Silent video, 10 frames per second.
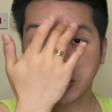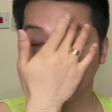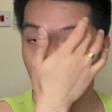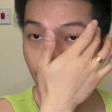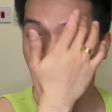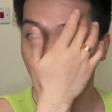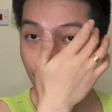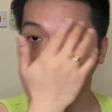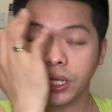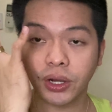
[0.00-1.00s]
to
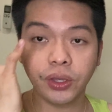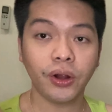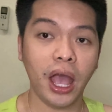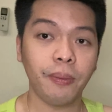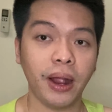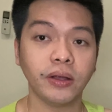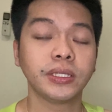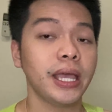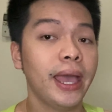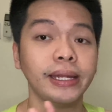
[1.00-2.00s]
near your eyebrows.
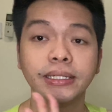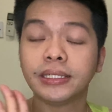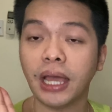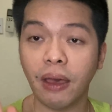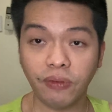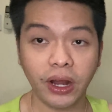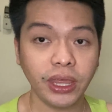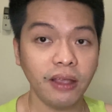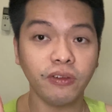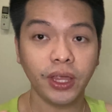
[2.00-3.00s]
And I'm very
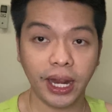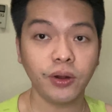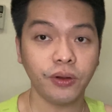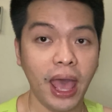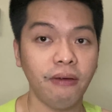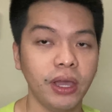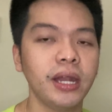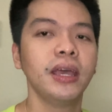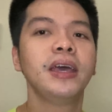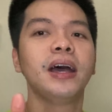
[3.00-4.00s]
thankful that I don't have it.
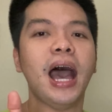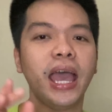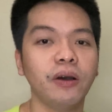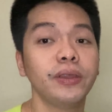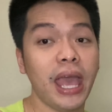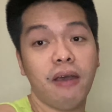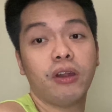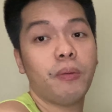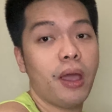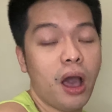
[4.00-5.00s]
I only have it
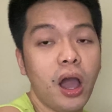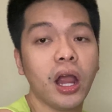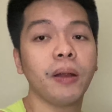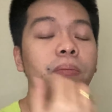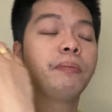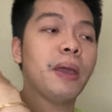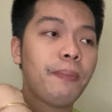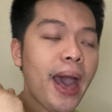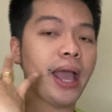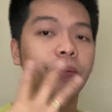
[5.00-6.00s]
on my arm, my
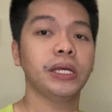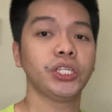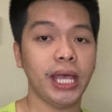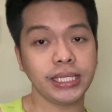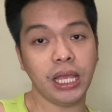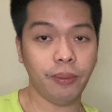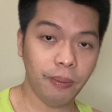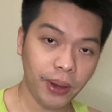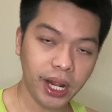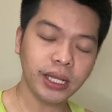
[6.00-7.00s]
back, my chest, and my
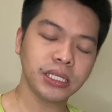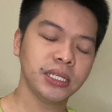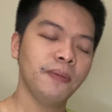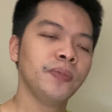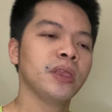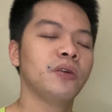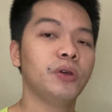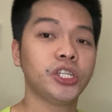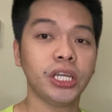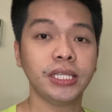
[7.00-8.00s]
buttocks,
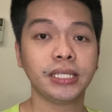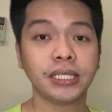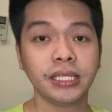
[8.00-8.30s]
which is